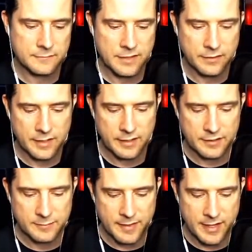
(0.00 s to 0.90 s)
I don't hate it
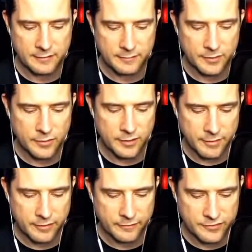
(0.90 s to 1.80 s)
as bad. It'd be
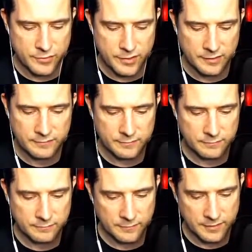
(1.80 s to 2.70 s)
better if it's green.
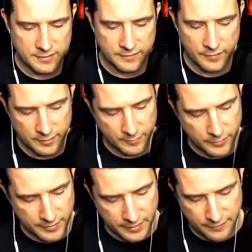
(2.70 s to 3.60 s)
I can see if I can
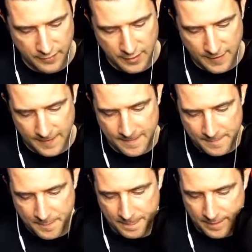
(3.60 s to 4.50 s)
pull that off.
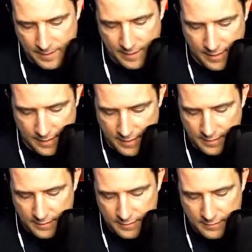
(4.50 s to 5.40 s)

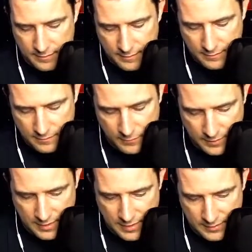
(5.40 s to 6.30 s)
We
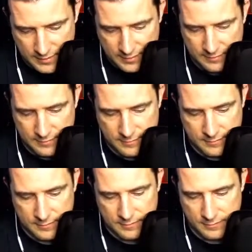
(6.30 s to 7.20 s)
got
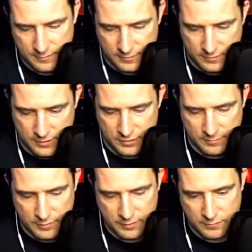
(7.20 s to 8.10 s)
the
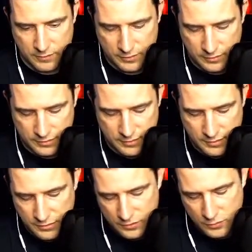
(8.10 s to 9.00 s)
instruction book, which looks
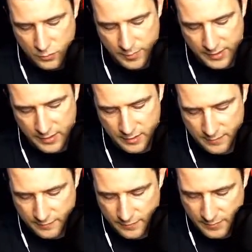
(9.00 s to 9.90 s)
too big
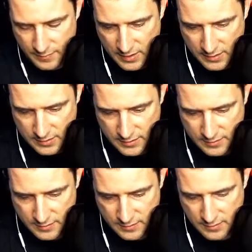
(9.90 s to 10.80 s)
for this box.
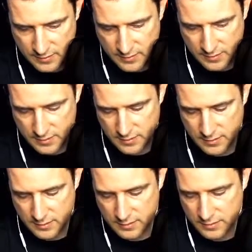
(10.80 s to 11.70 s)

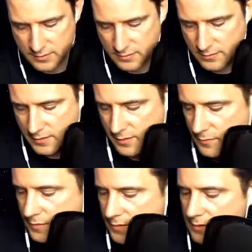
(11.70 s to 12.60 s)
So I
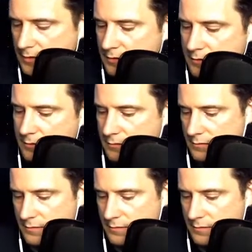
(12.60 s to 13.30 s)
am going to,